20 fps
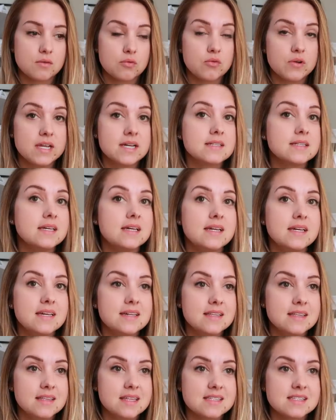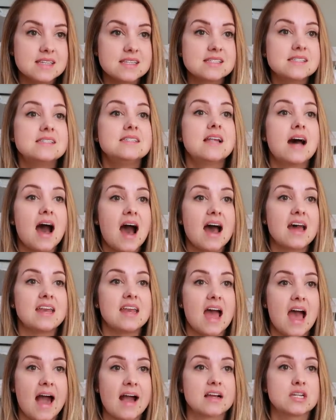Really, this is not
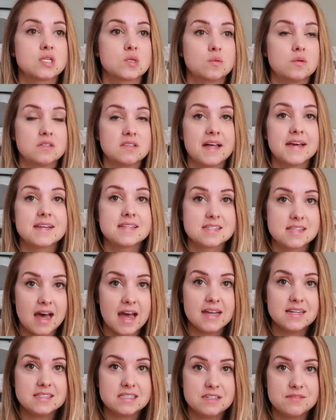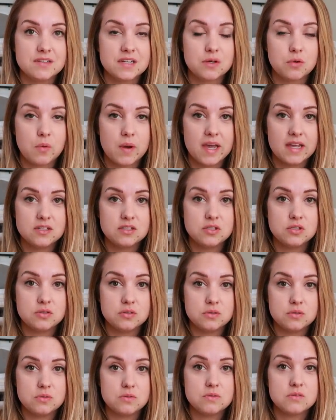an actual like scientific way
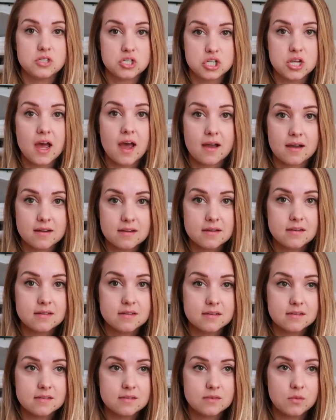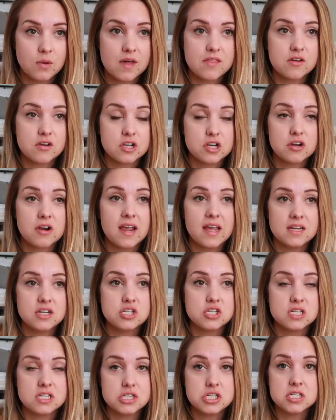to check whether your
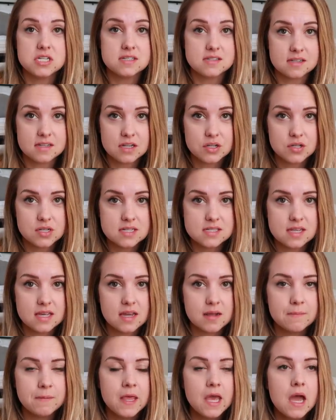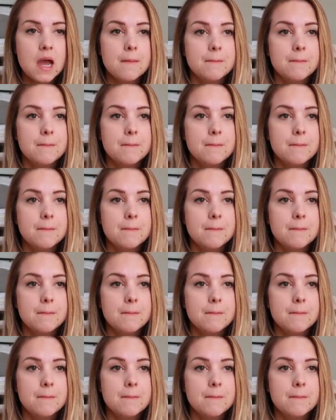HCG is increasing.